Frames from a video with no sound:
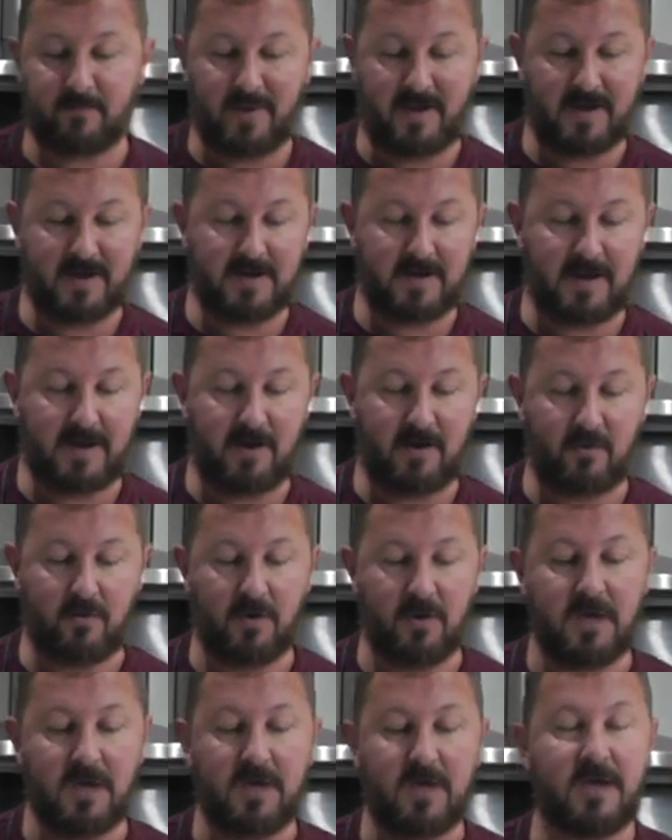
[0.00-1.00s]
Pale Ale
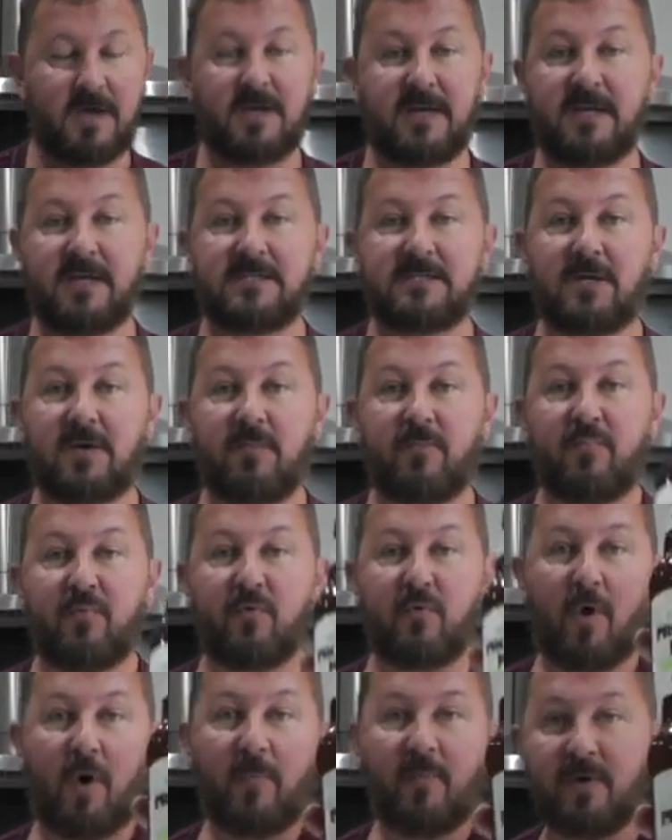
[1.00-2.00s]
and it's a
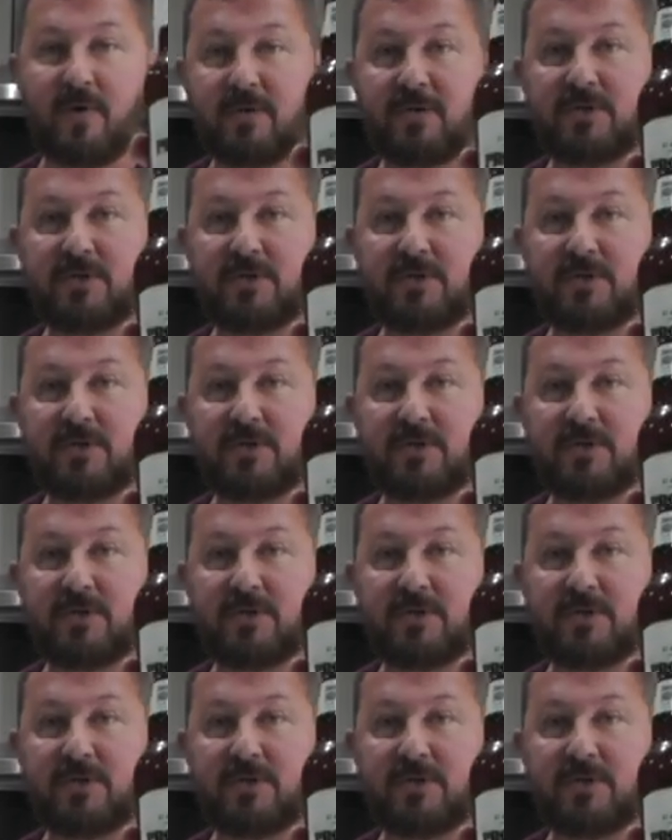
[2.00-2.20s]
proper